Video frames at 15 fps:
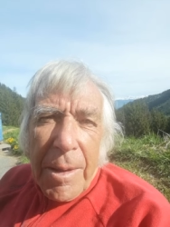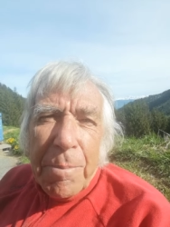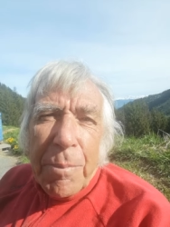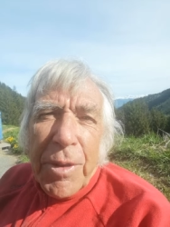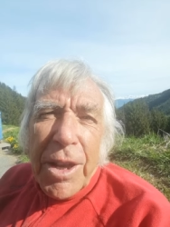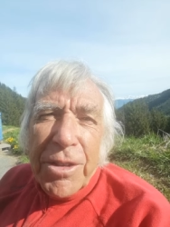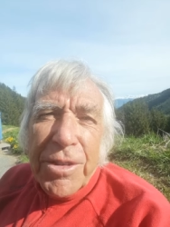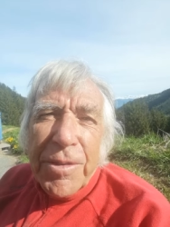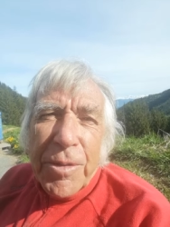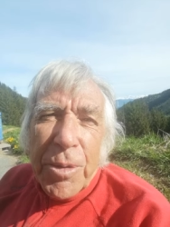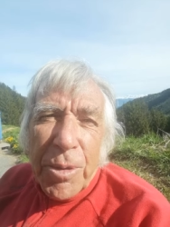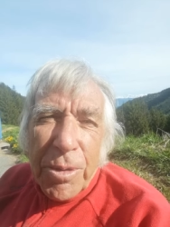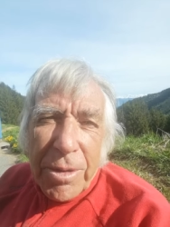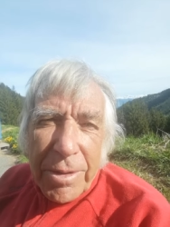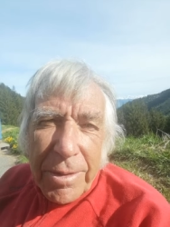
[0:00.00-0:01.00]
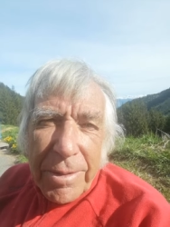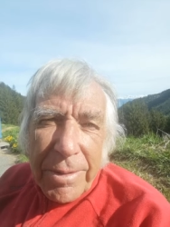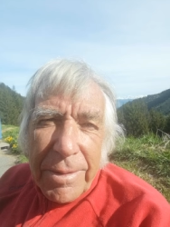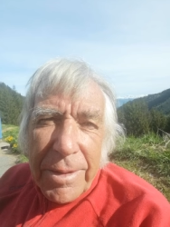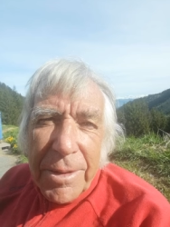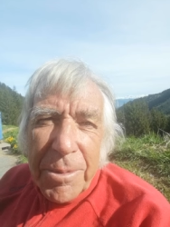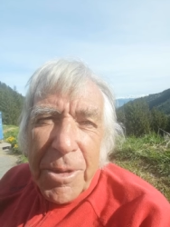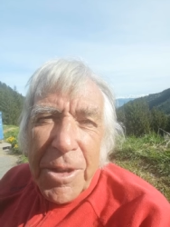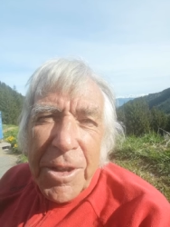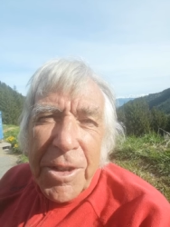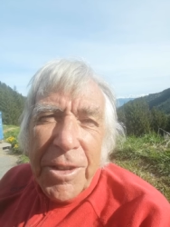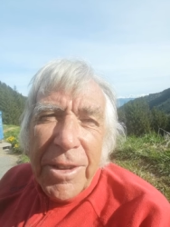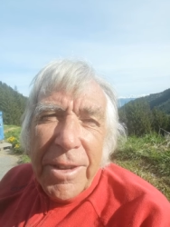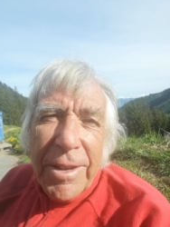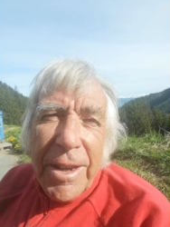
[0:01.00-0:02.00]
And plus, of course, there
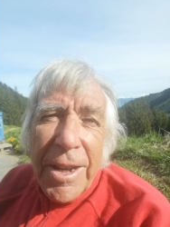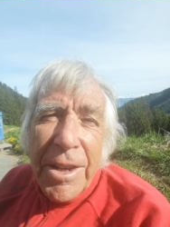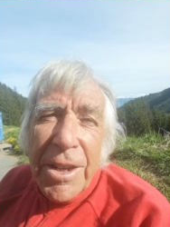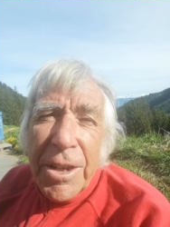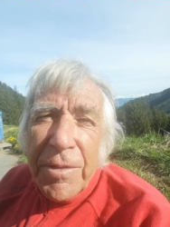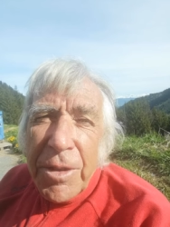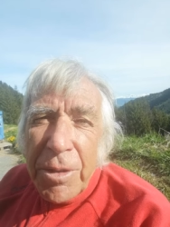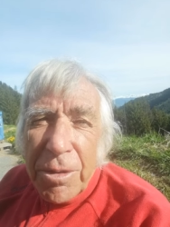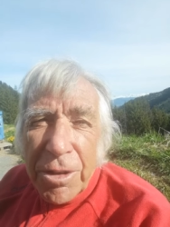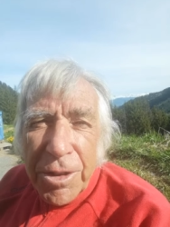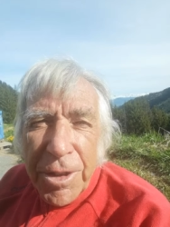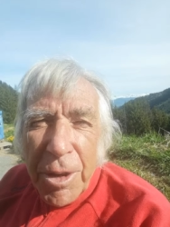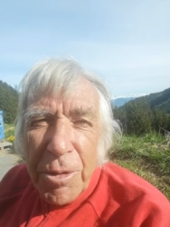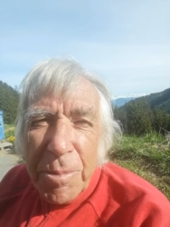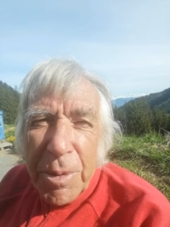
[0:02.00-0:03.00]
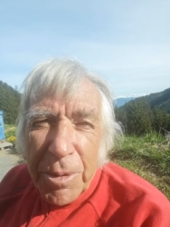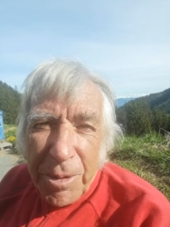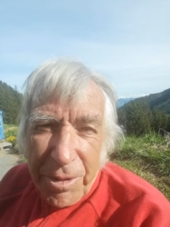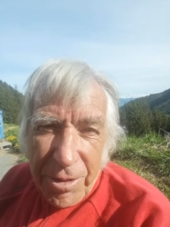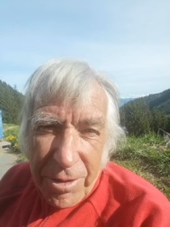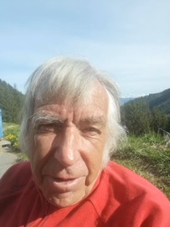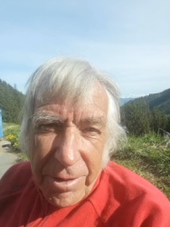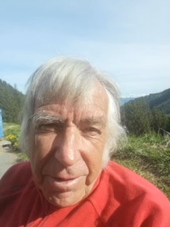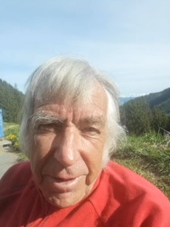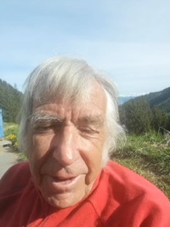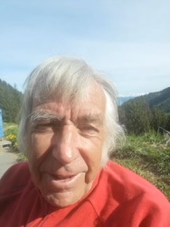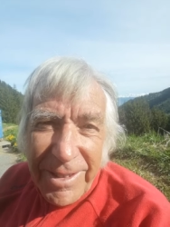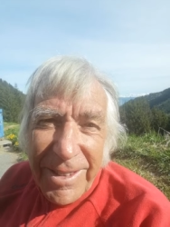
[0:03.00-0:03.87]
weren't any of you snowboarders.